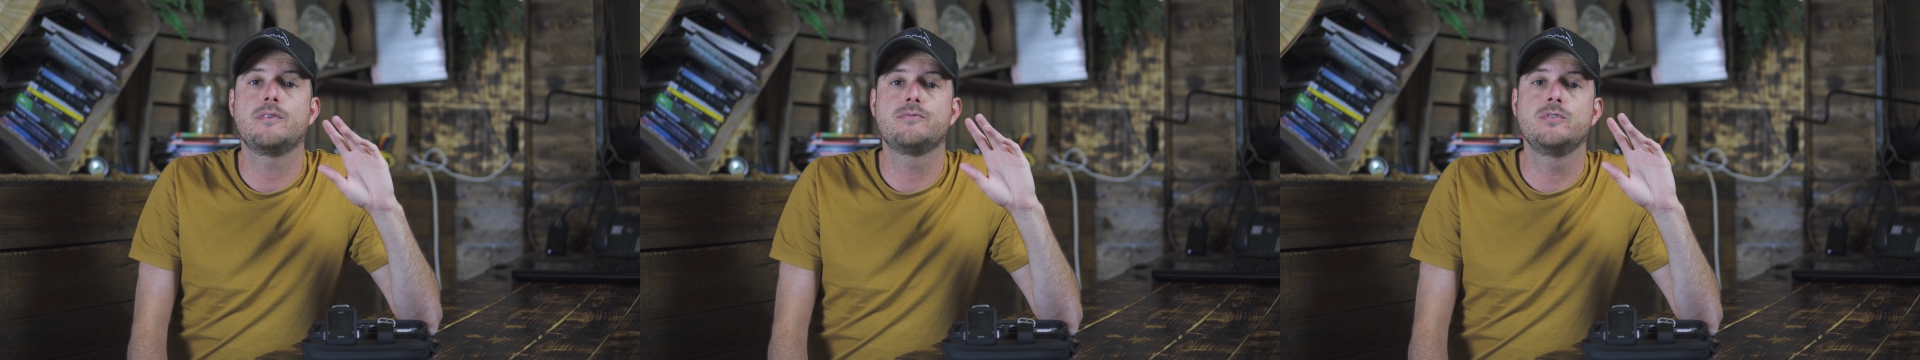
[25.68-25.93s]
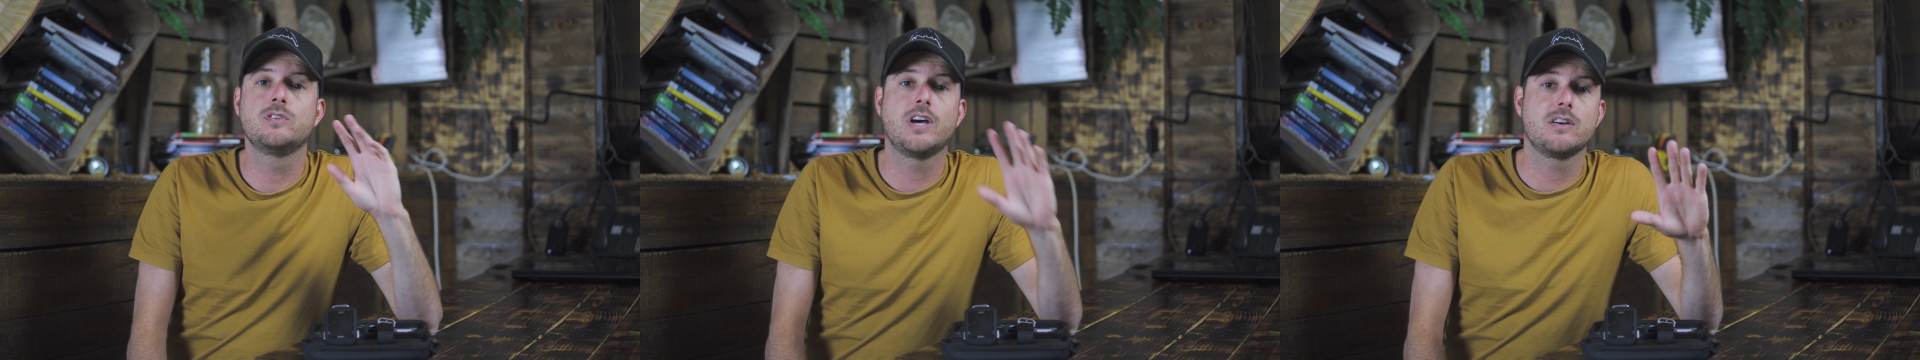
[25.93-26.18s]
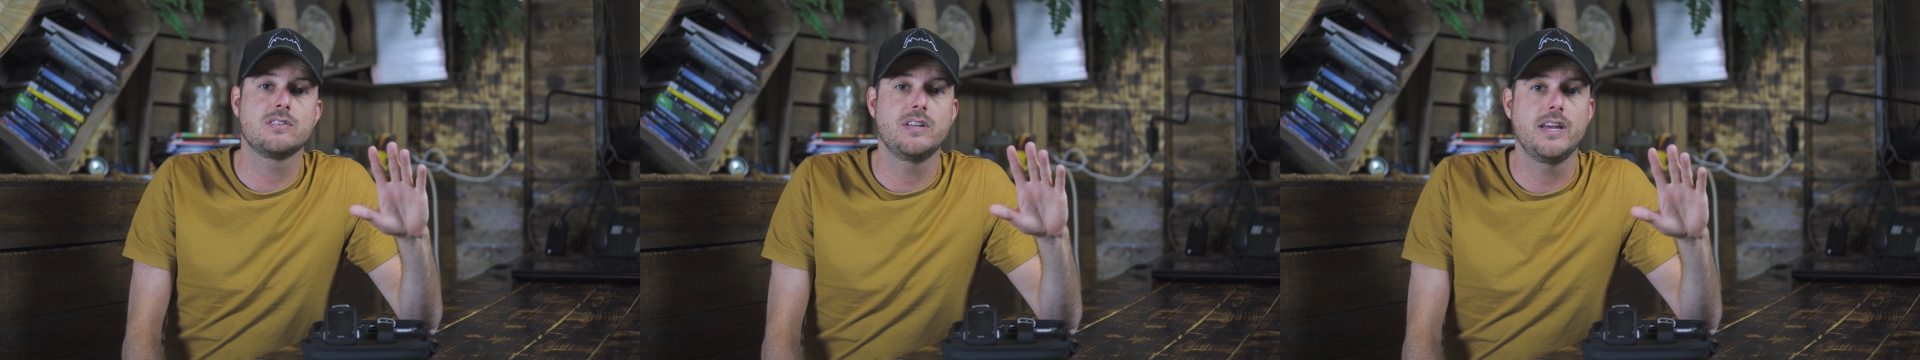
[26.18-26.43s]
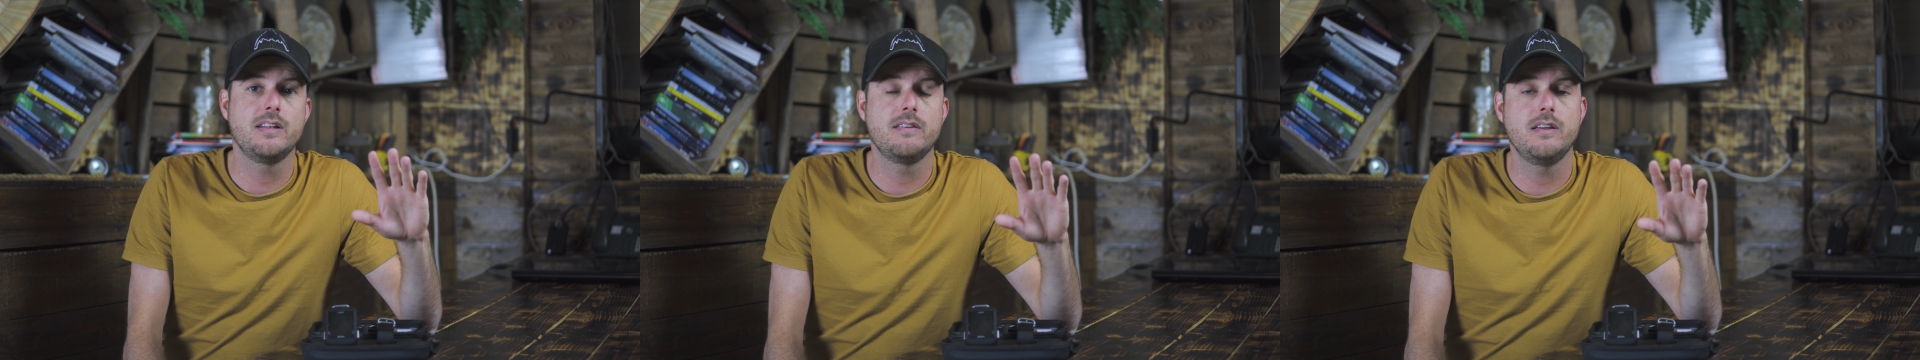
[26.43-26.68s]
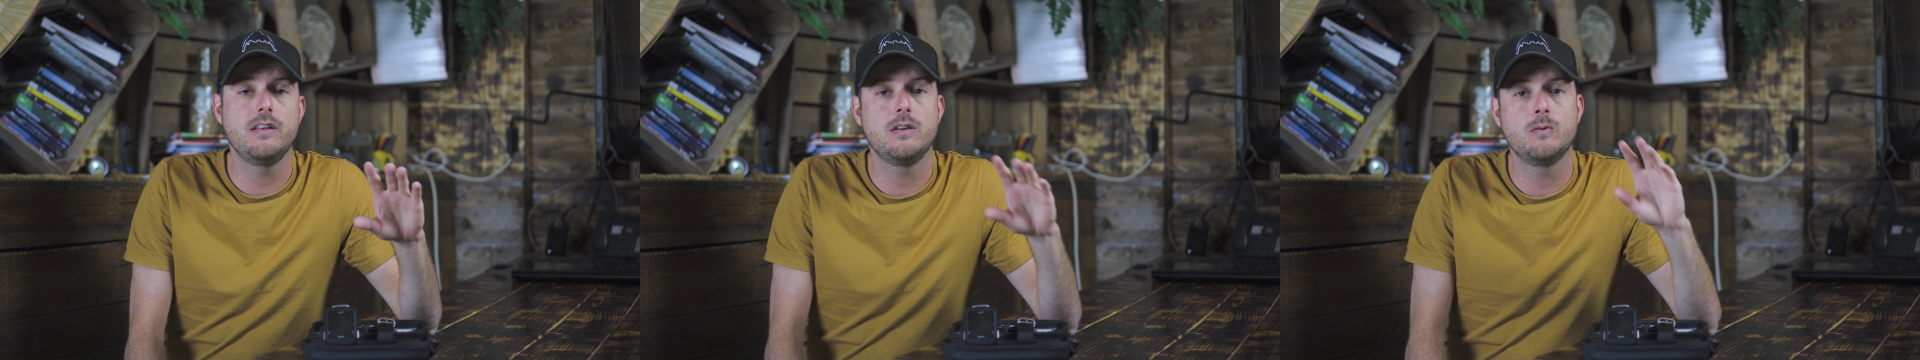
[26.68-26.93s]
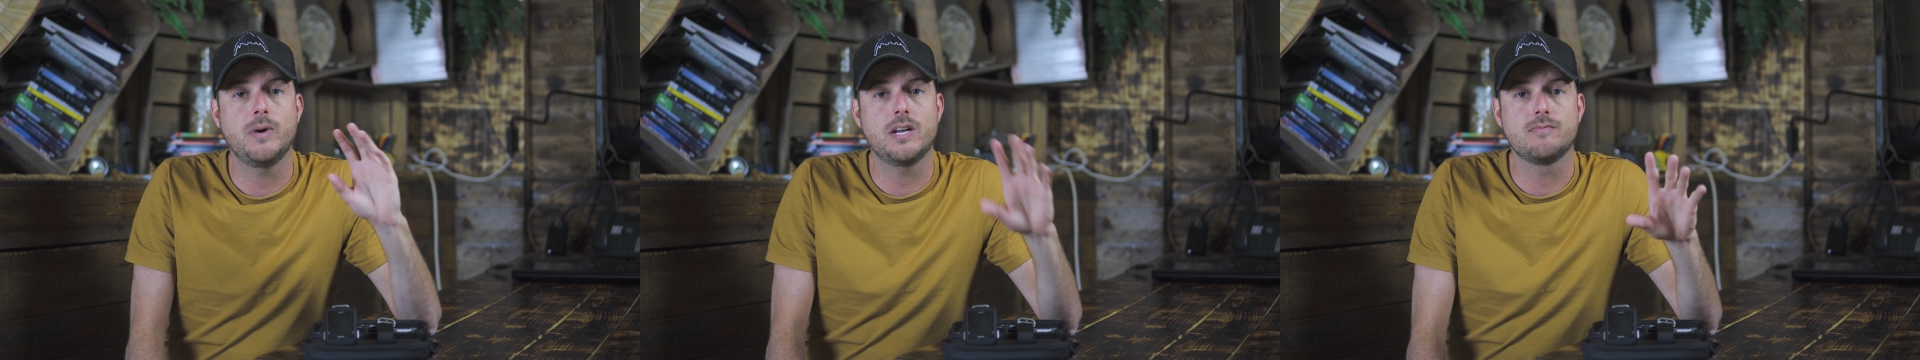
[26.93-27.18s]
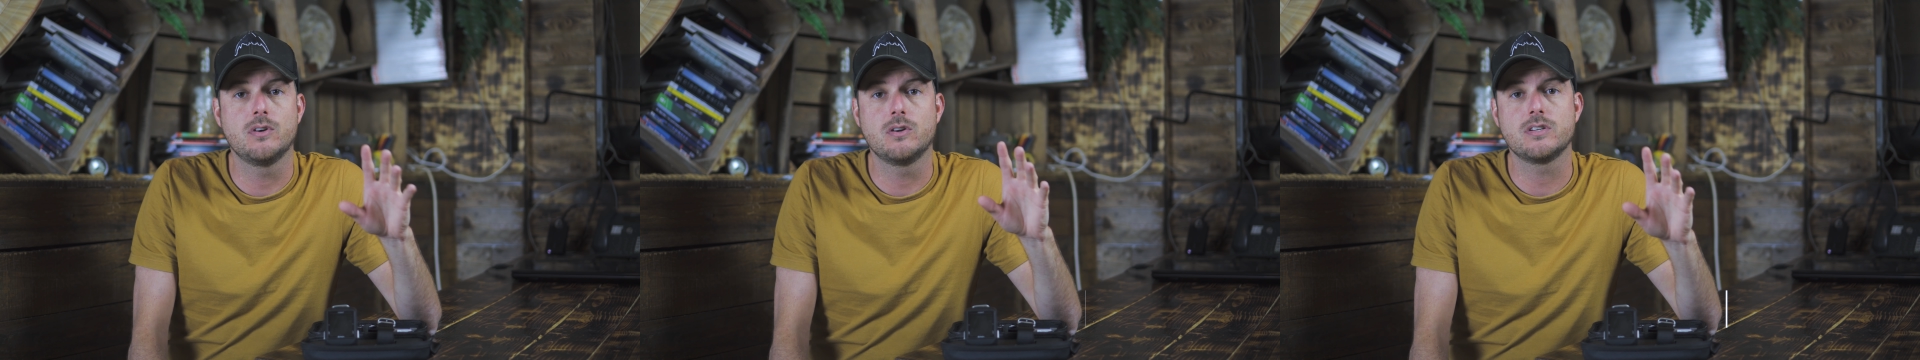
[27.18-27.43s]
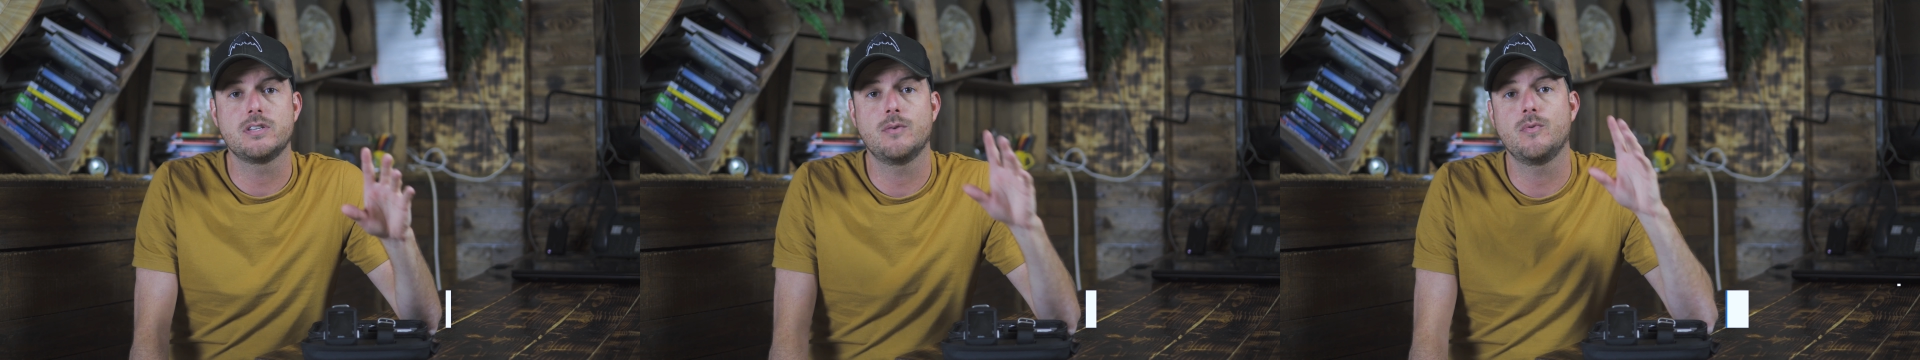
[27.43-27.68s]
of 2018, you might have
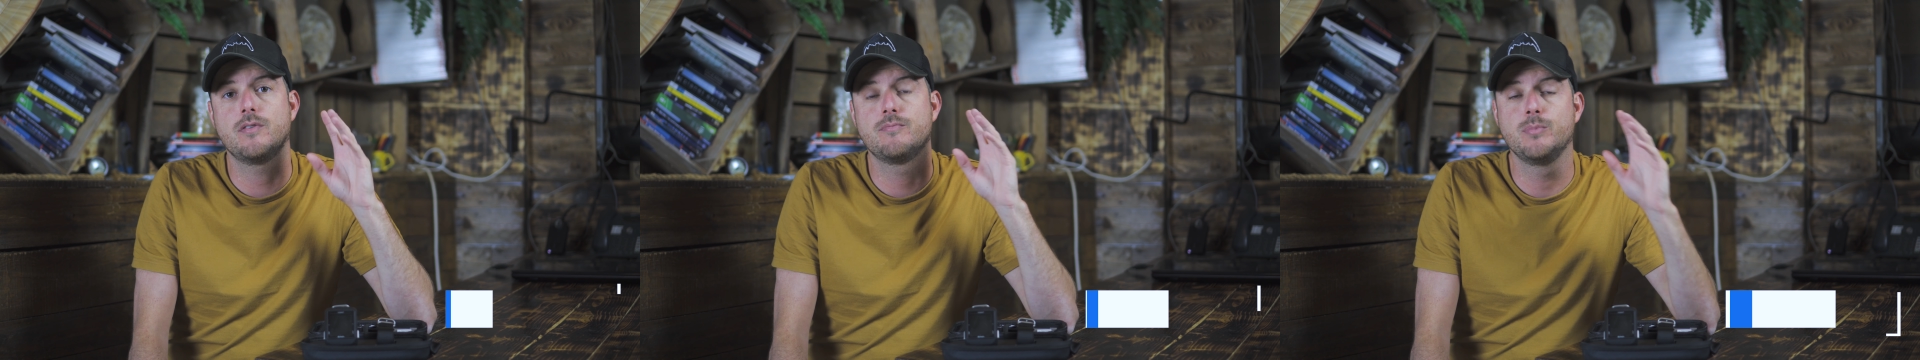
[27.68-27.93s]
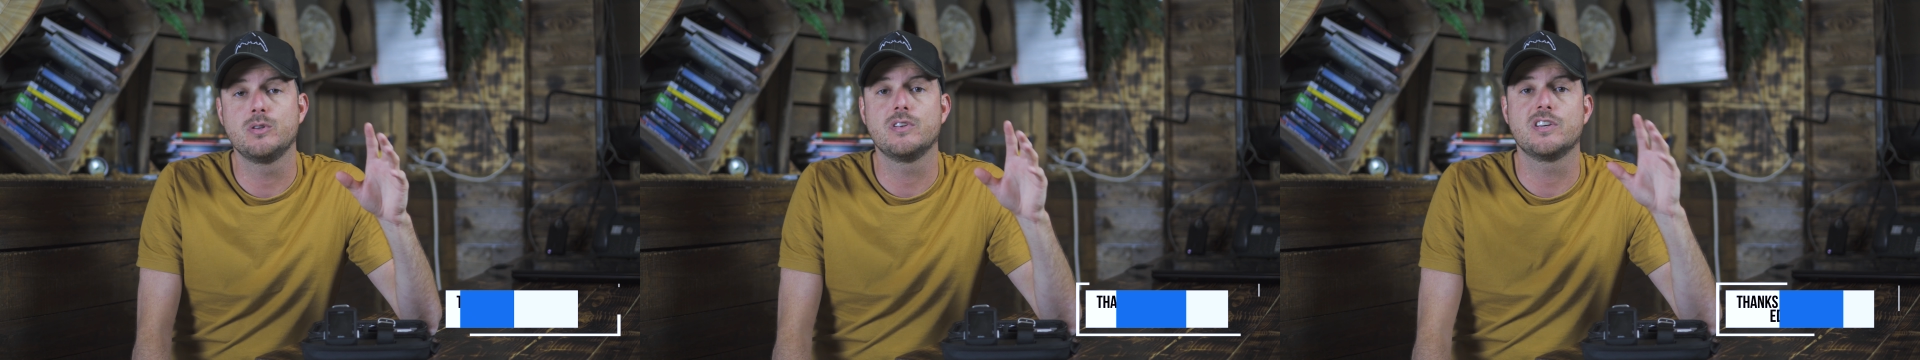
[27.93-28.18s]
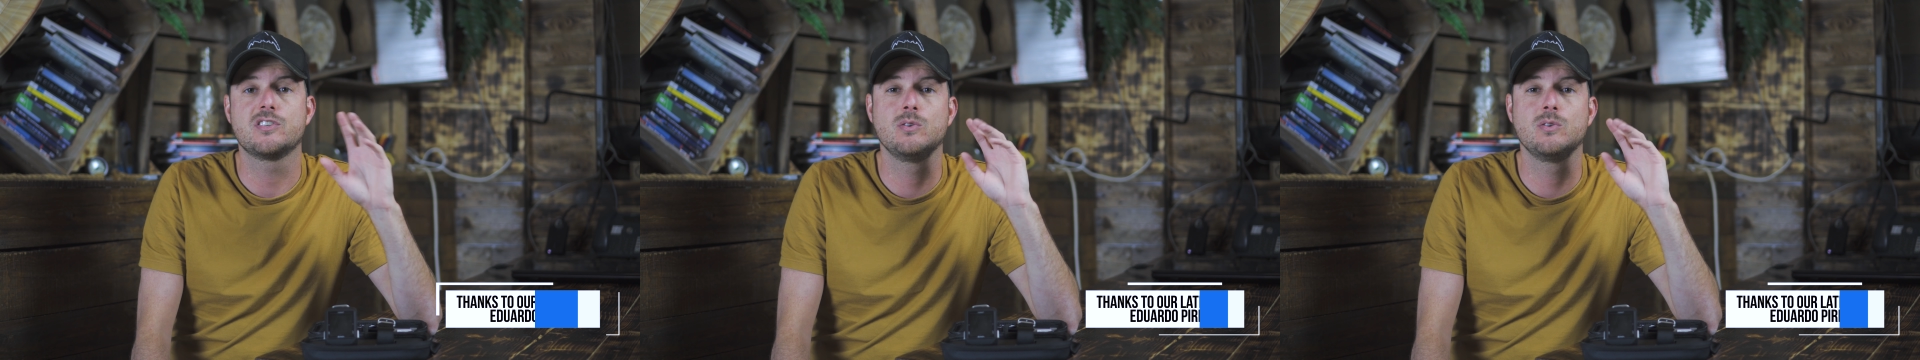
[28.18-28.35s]
noticed that we've put the uh,